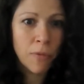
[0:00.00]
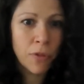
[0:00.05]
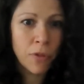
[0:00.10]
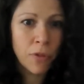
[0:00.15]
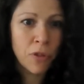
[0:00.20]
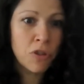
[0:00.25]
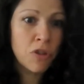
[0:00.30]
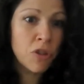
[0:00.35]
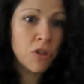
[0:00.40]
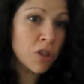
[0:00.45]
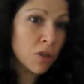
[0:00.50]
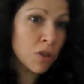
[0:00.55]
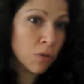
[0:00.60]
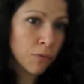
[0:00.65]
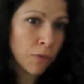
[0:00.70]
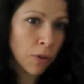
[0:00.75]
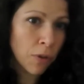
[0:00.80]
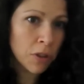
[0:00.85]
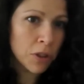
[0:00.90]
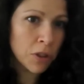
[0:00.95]
for the
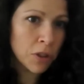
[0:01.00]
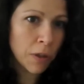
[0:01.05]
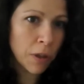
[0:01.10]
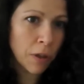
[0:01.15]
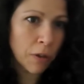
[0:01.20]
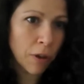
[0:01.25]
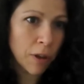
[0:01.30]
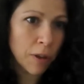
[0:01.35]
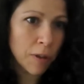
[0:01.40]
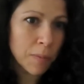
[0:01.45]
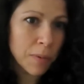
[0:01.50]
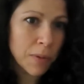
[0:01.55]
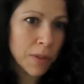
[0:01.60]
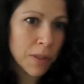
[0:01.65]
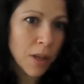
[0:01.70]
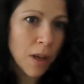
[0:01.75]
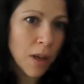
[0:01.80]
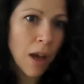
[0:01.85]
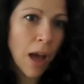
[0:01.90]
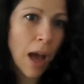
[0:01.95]
traditional voluntary
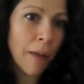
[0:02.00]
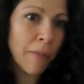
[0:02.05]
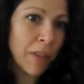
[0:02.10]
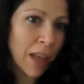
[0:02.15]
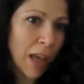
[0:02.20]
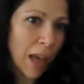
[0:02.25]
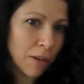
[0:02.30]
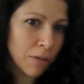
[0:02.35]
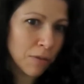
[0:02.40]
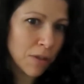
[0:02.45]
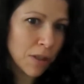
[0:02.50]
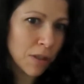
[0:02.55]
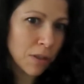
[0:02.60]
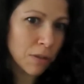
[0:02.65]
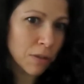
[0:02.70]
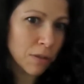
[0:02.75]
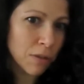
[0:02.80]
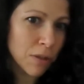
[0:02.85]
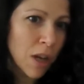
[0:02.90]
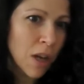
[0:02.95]
groups and the
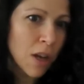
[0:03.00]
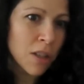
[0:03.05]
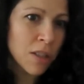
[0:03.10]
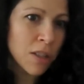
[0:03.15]
council.